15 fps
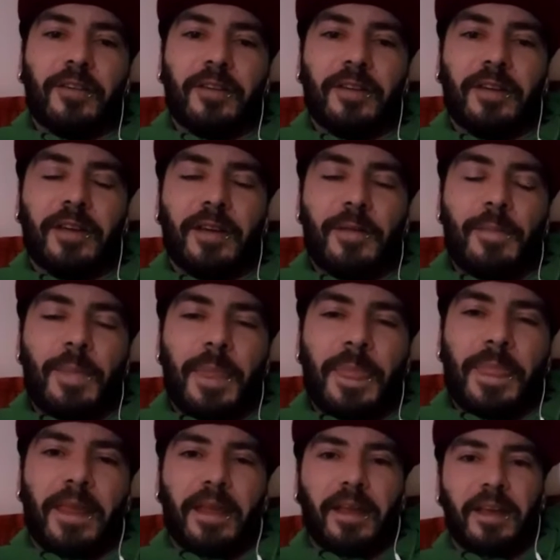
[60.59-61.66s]
and
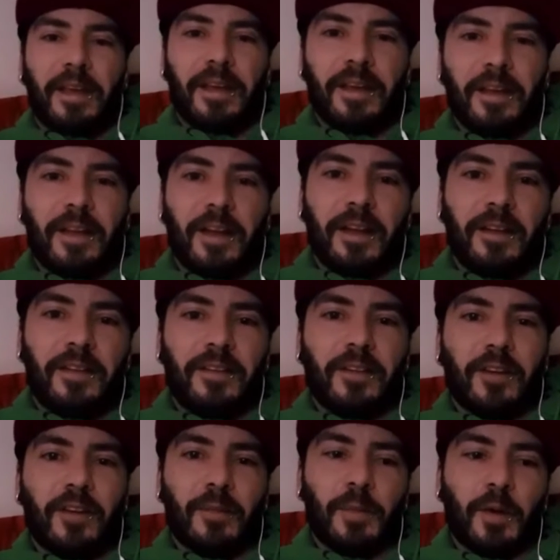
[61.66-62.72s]
it's
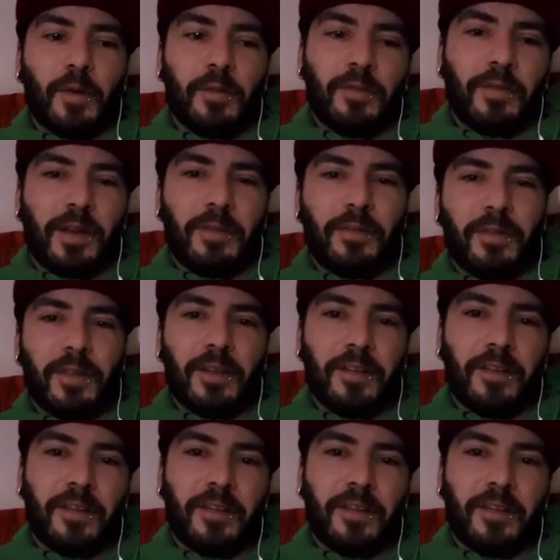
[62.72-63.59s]
all about fifth and